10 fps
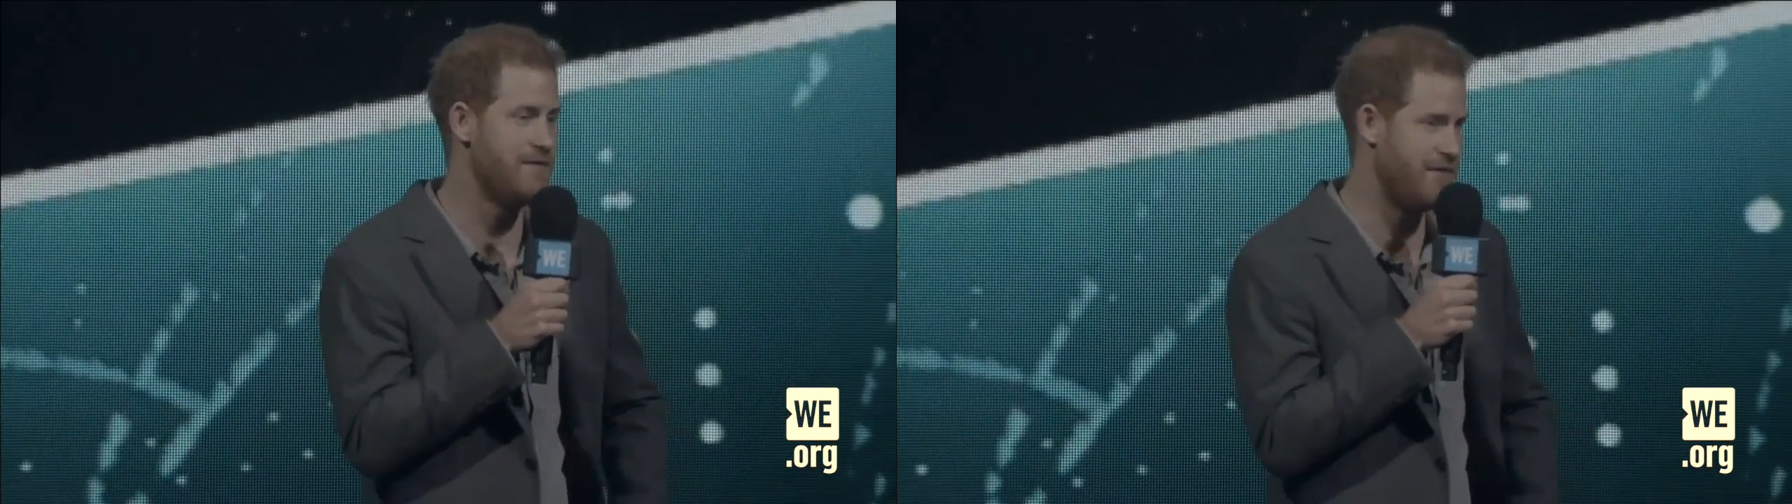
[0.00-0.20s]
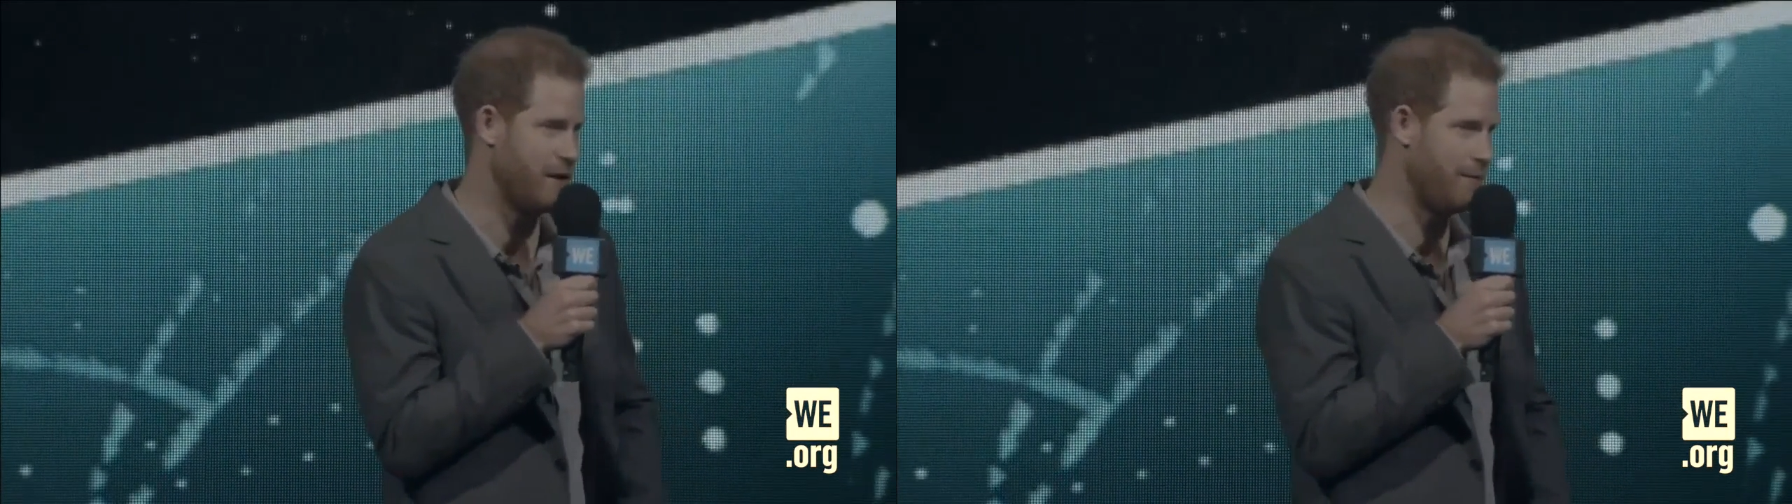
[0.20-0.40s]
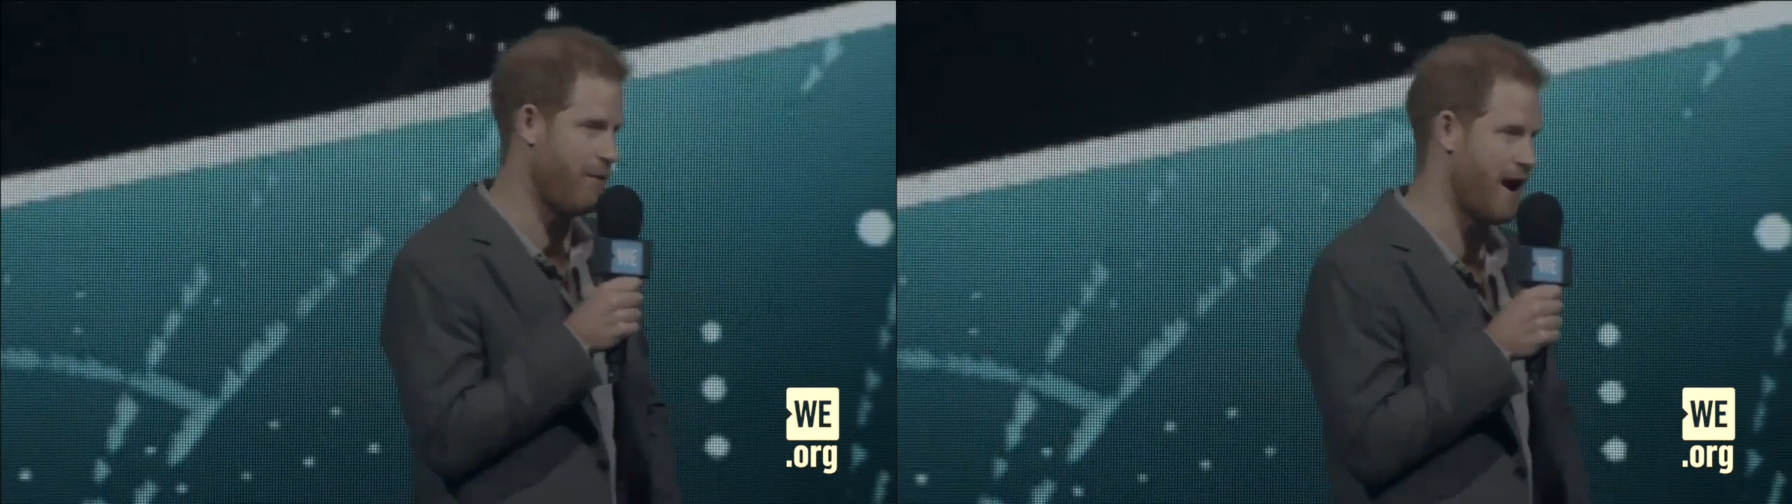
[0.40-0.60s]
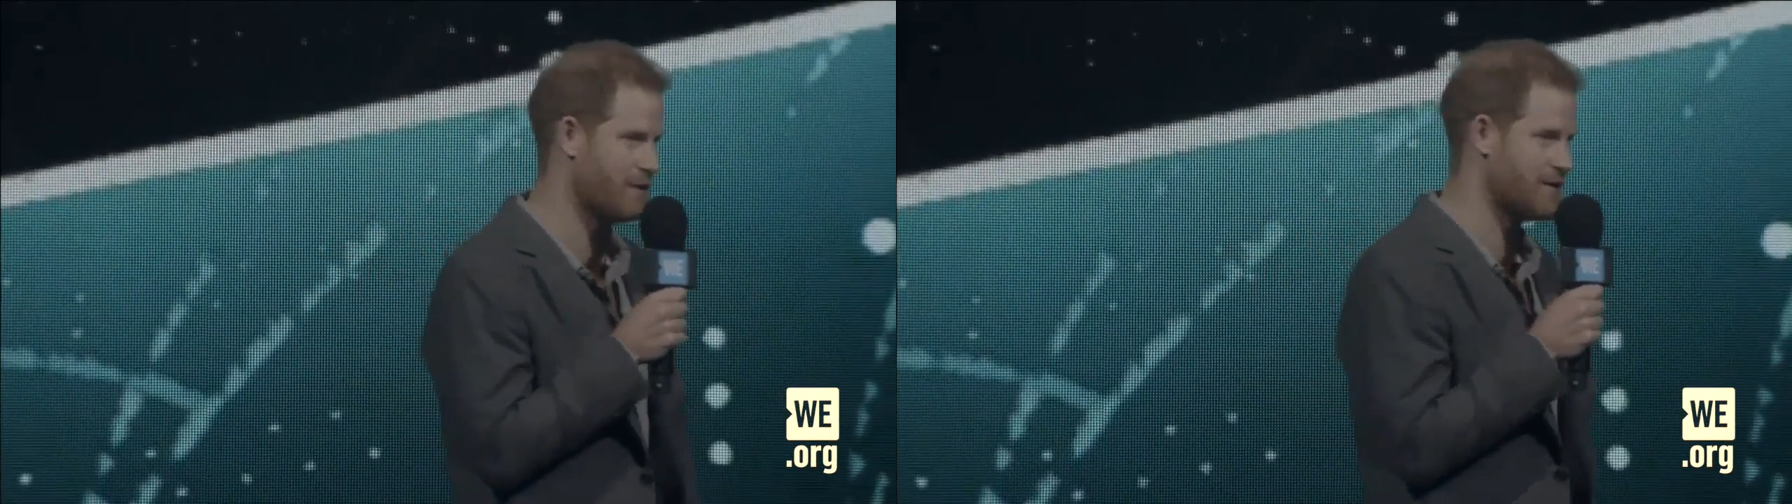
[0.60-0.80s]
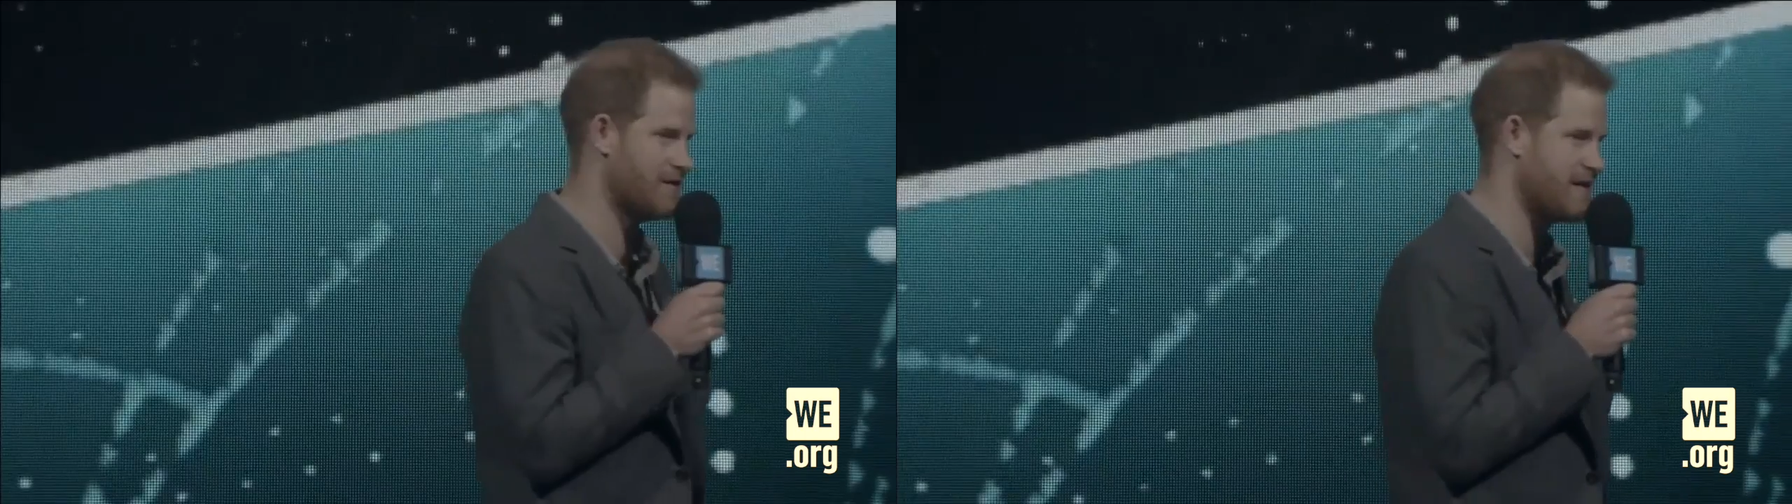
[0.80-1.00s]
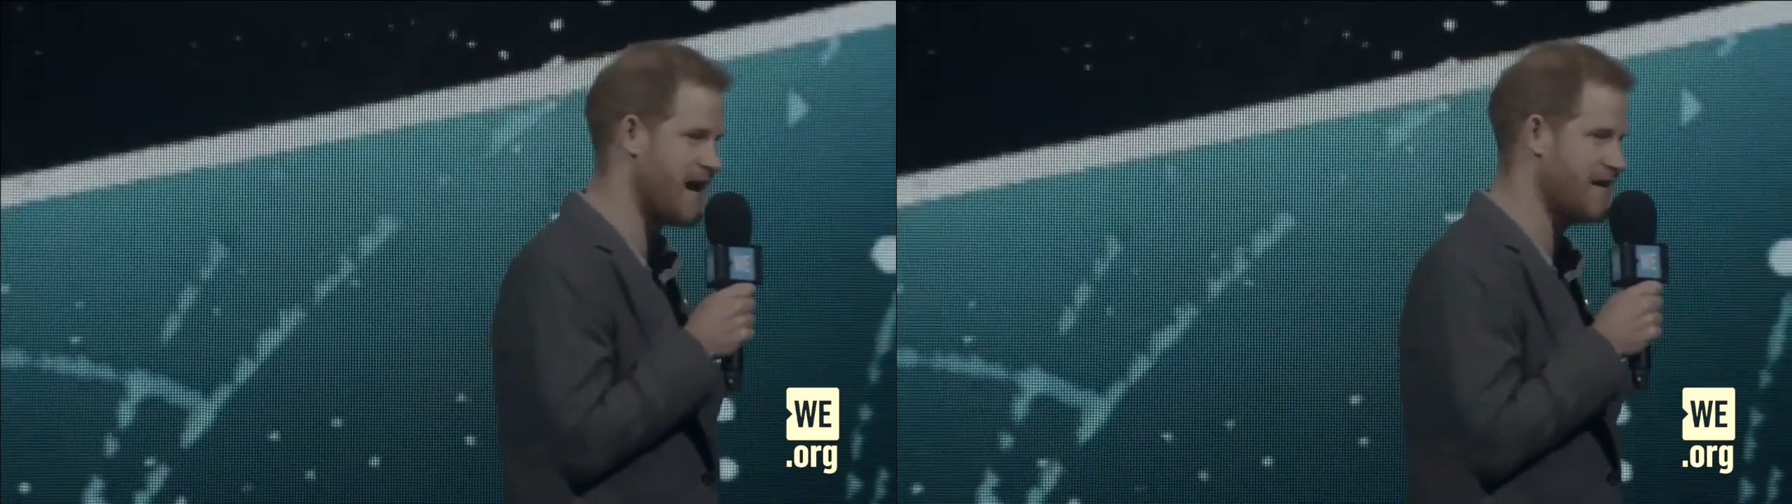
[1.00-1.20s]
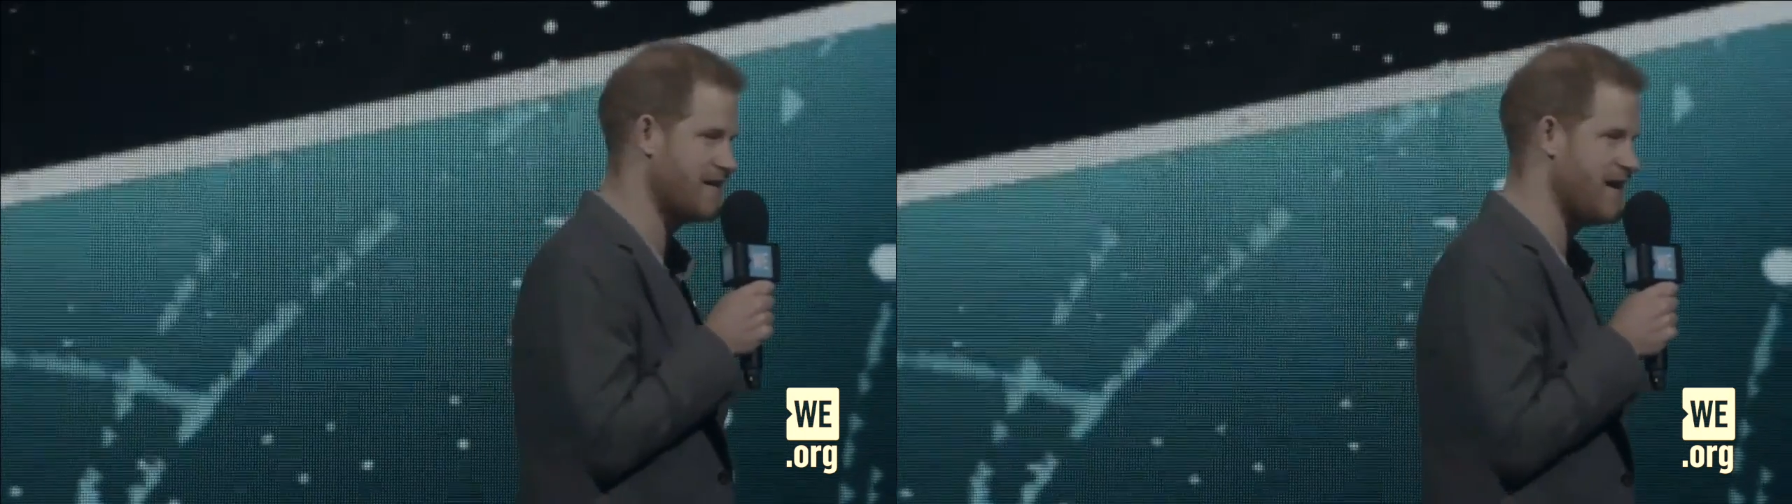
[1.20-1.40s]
feel proud to stand